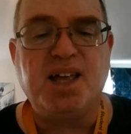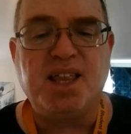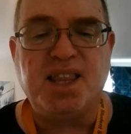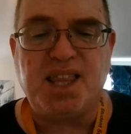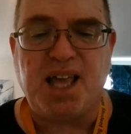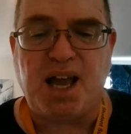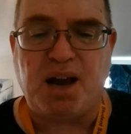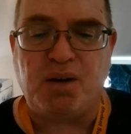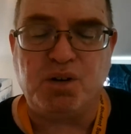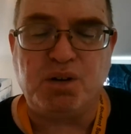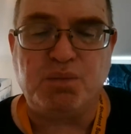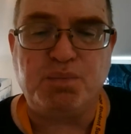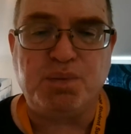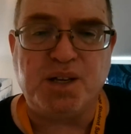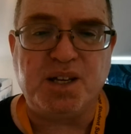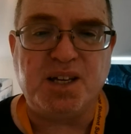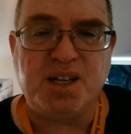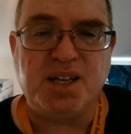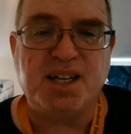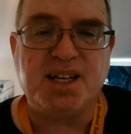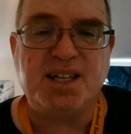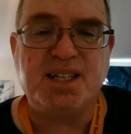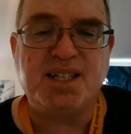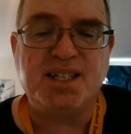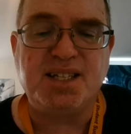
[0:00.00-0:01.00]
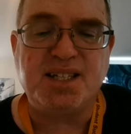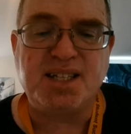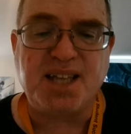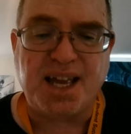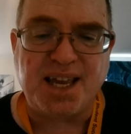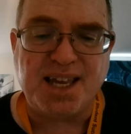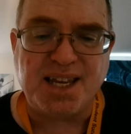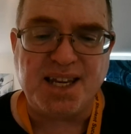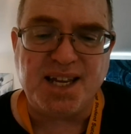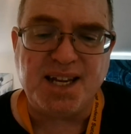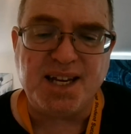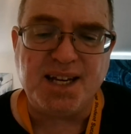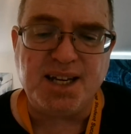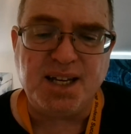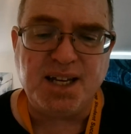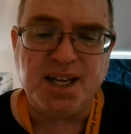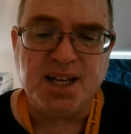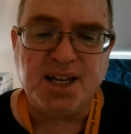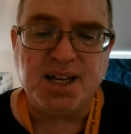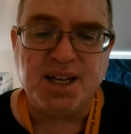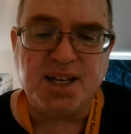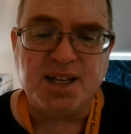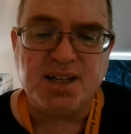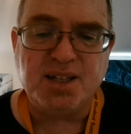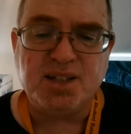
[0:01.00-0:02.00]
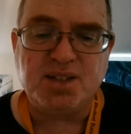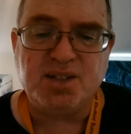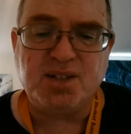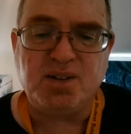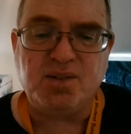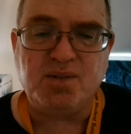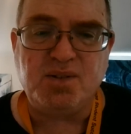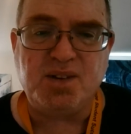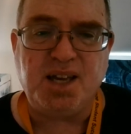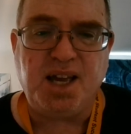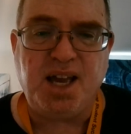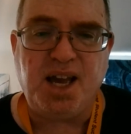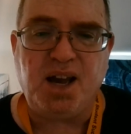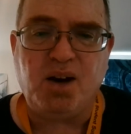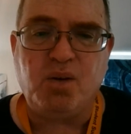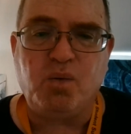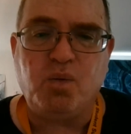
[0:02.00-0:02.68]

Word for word: That would be exciting. So, yeah,